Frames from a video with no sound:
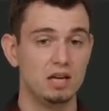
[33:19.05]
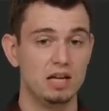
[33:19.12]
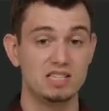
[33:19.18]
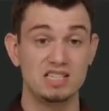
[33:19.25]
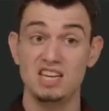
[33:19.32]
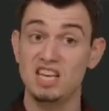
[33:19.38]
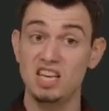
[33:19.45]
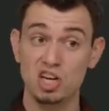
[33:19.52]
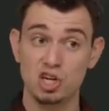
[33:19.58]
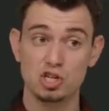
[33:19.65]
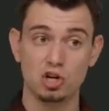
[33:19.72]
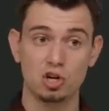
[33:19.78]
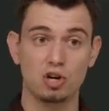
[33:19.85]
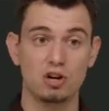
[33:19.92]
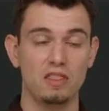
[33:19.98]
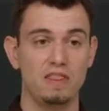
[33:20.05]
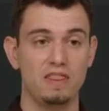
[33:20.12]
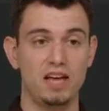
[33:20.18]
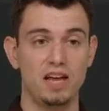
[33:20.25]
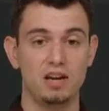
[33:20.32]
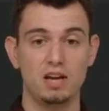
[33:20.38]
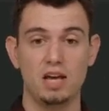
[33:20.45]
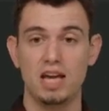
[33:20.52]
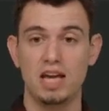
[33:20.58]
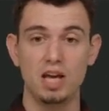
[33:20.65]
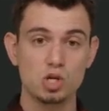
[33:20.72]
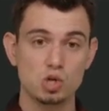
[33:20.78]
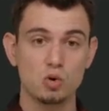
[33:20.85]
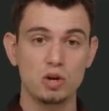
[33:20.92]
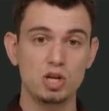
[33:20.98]
It's an integer that
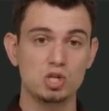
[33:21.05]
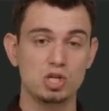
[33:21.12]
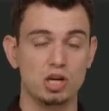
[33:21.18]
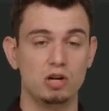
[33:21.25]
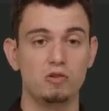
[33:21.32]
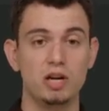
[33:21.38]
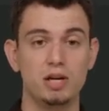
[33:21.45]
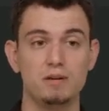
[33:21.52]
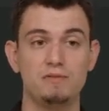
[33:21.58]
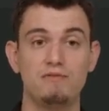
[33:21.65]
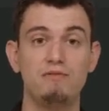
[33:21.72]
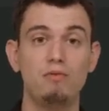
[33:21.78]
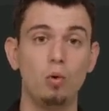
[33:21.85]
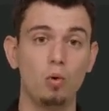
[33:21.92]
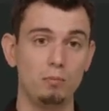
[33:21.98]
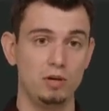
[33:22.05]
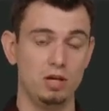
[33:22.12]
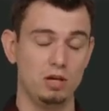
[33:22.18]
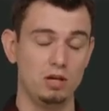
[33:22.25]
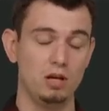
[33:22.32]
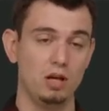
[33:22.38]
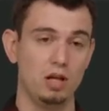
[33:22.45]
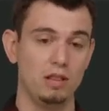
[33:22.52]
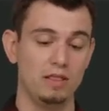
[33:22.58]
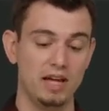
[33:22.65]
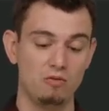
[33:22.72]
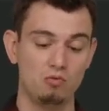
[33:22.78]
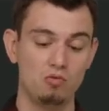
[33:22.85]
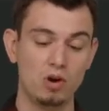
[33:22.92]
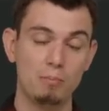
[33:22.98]
Android generated for me
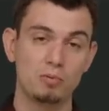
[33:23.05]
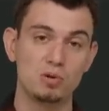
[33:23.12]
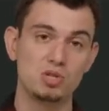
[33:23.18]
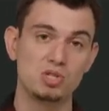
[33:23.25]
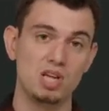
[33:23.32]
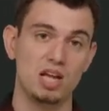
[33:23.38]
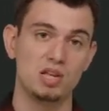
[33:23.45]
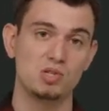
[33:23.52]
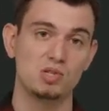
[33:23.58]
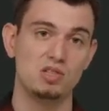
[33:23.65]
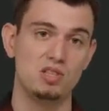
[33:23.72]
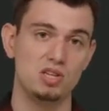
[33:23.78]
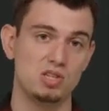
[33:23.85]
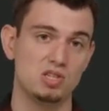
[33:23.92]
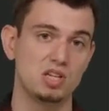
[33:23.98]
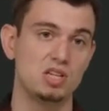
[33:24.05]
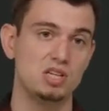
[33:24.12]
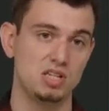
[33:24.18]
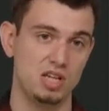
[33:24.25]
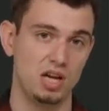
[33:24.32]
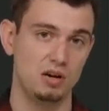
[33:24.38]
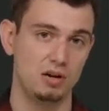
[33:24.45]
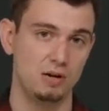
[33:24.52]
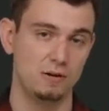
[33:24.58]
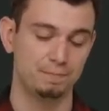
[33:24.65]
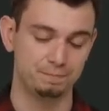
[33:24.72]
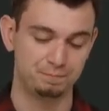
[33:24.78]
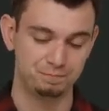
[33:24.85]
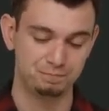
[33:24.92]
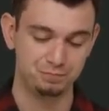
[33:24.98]
that represents this container.
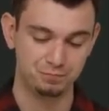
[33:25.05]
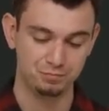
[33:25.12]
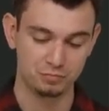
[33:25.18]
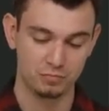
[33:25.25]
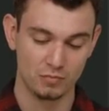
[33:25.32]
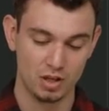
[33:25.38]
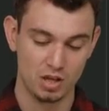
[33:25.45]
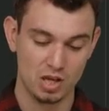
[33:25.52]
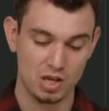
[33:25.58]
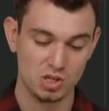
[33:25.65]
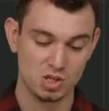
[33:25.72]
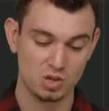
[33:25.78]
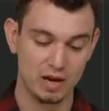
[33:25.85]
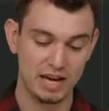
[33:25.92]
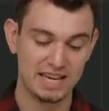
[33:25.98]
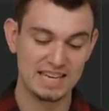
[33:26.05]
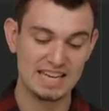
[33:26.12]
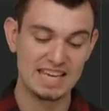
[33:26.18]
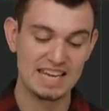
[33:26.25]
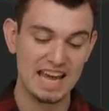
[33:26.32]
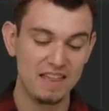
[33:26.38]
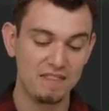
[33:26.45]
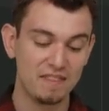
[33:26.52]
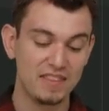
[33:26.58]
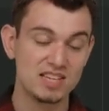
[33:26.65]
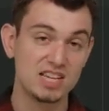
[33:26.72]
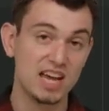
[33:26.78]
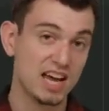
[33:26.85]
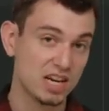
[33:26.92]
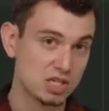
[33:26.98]
So I can get the
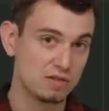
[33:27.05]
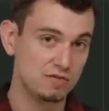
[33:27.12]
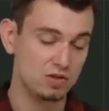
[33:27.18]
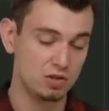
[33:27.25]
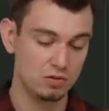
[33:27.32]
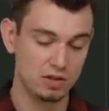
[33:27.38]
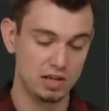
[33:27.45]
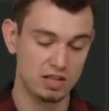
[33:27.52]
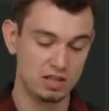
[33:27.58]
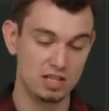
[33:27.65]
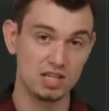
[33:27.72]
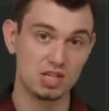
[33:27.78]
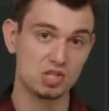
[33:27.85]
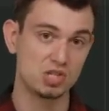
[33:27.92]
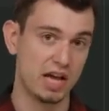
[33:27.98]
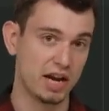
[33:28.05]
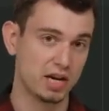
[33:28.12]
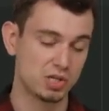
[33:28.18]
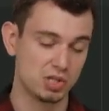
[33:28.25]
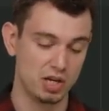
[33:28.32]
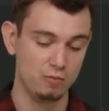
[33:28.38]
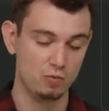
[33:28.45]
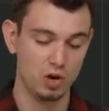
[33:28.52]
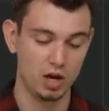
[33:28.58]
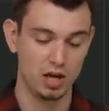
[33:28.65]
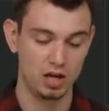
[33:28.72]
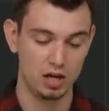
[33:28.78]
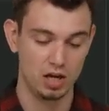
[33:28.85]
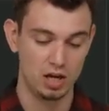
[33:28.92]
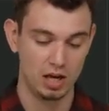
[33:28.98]
text view in the exact same
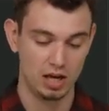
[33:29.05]
way.